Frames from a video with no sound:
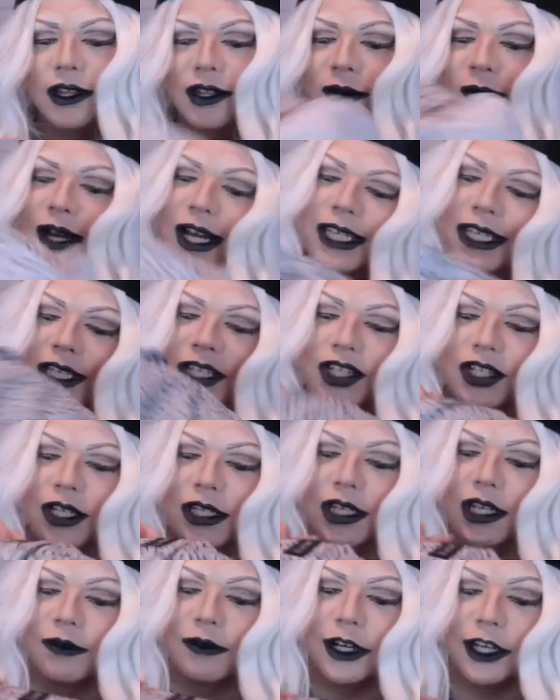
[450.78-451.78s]
Otherwise, it's
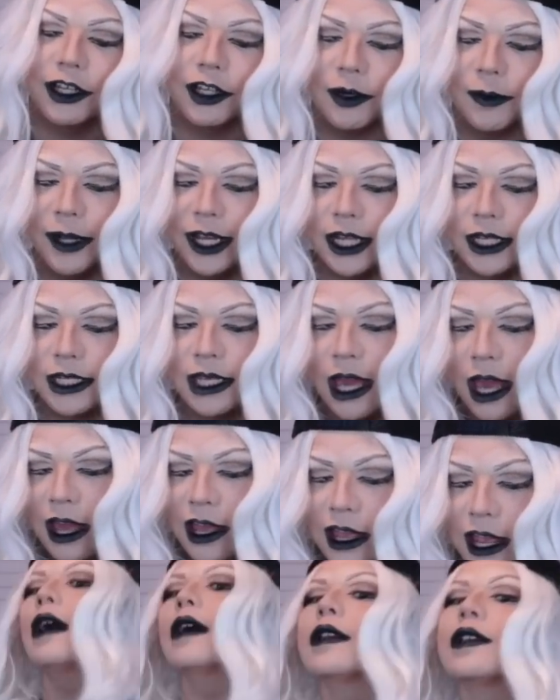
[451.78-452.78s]
just, like, regular pants.
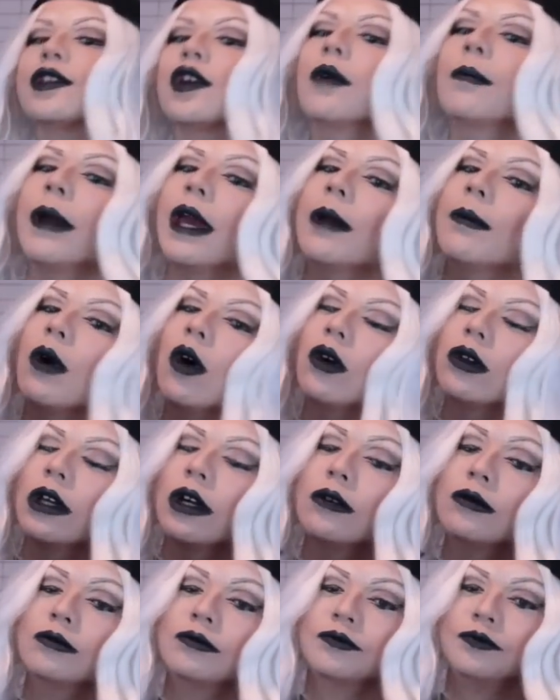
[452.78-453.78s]
Got this Obey
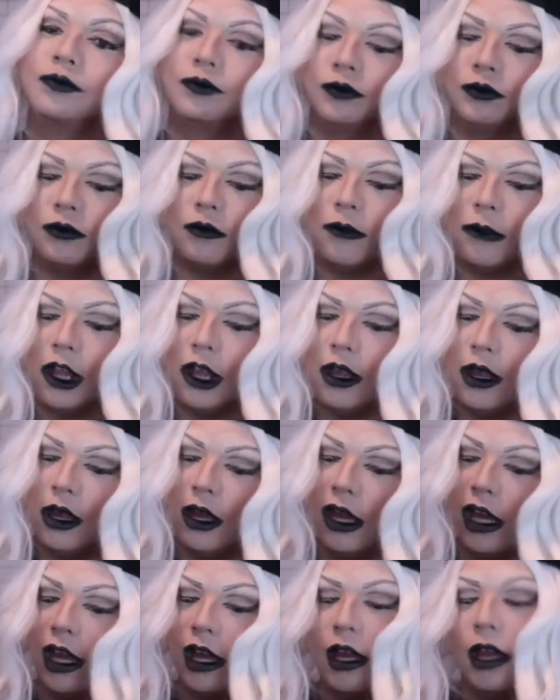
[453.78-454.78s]
Polo.
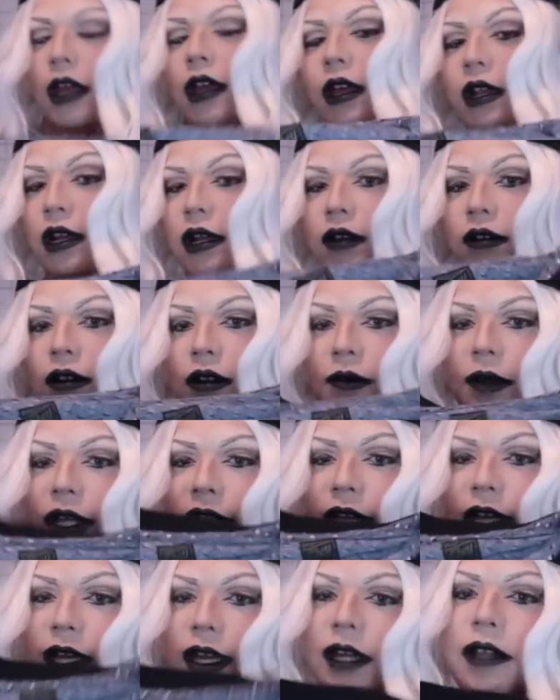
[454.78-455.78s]
I don't know, I
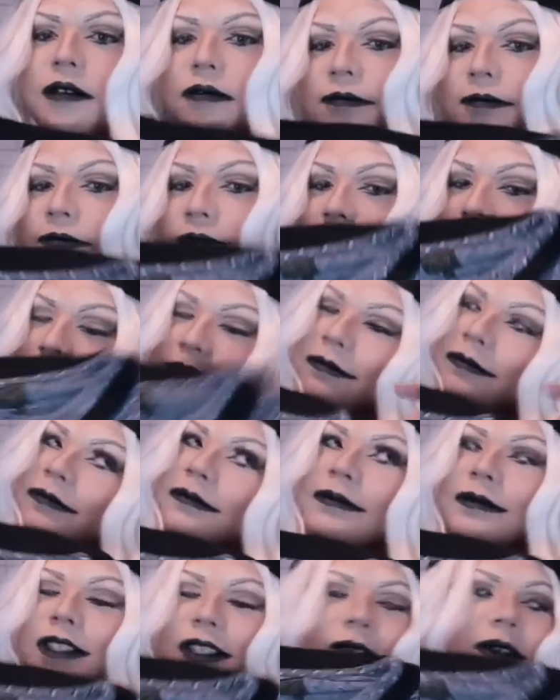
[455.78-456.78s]
like it.
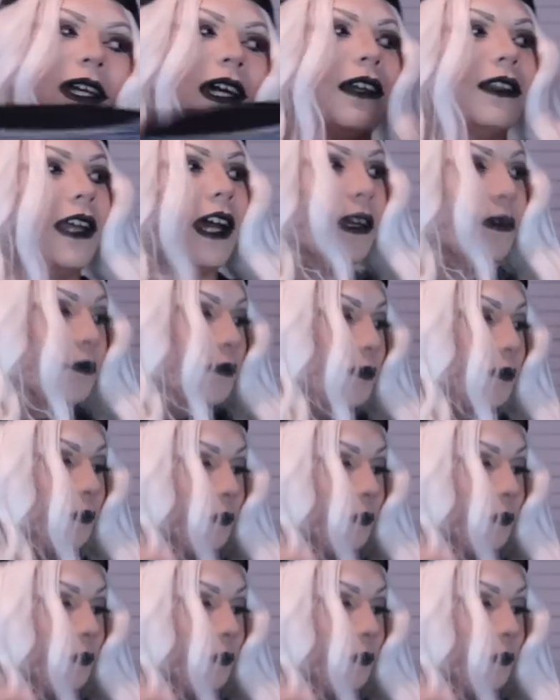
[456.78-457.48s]
So I got that.